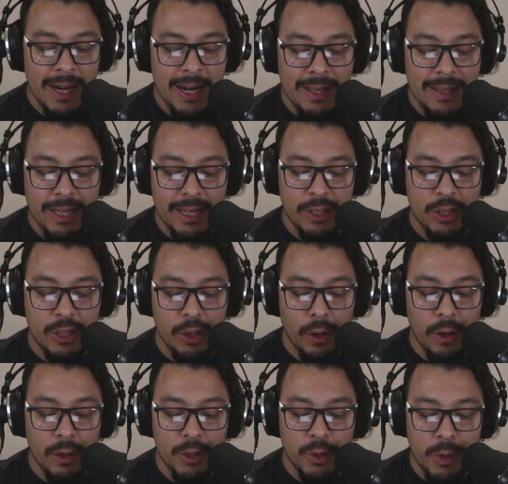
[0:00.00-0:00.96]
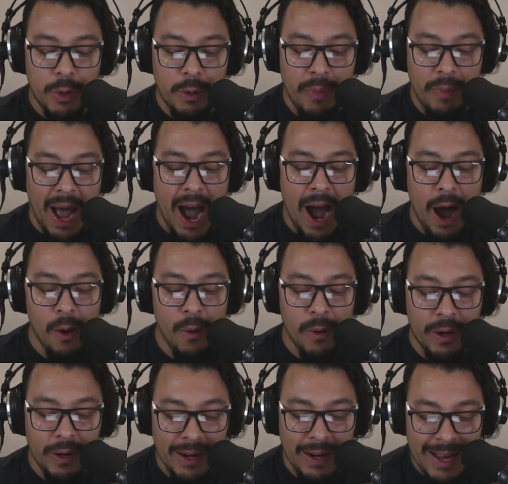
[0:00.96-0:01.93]
they surge with
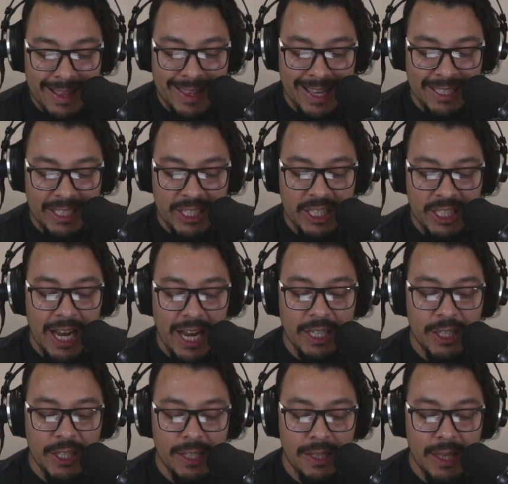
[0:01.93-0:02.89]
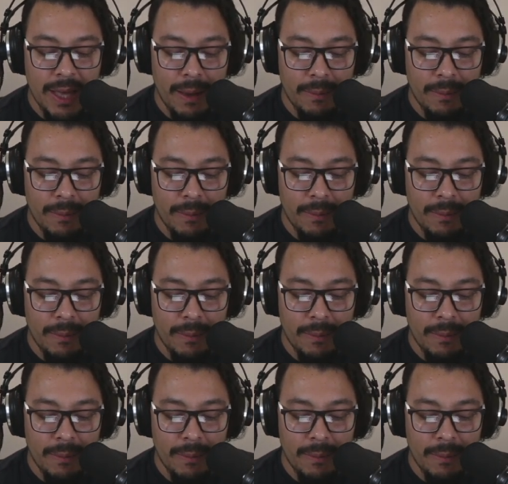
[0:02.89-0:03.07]
power that changes them,